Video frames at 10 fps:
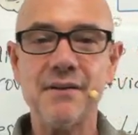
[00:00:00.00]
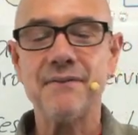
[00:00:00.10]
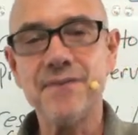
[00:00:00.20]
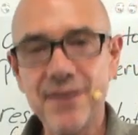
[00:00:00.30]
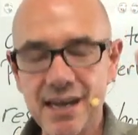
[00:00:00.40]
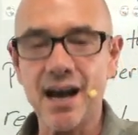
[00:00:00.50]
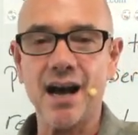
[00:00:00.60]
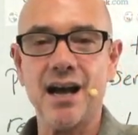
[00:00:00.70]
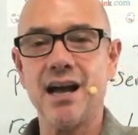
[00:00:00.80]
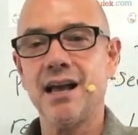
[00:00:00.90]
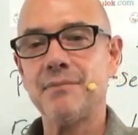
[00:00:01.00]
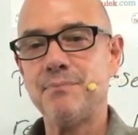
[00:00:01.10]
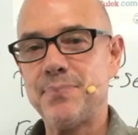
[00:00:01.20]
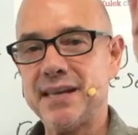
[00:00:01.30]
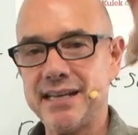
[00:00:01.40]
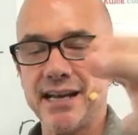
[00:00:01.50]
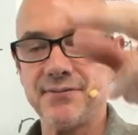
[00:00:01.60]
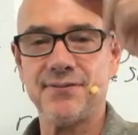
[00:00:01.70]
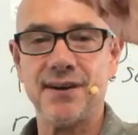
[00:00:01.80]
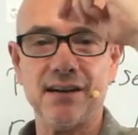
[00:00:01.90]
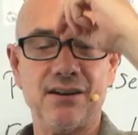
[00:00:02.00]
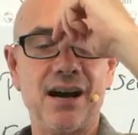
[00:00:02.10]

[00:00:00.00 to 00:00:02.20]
via PDF file.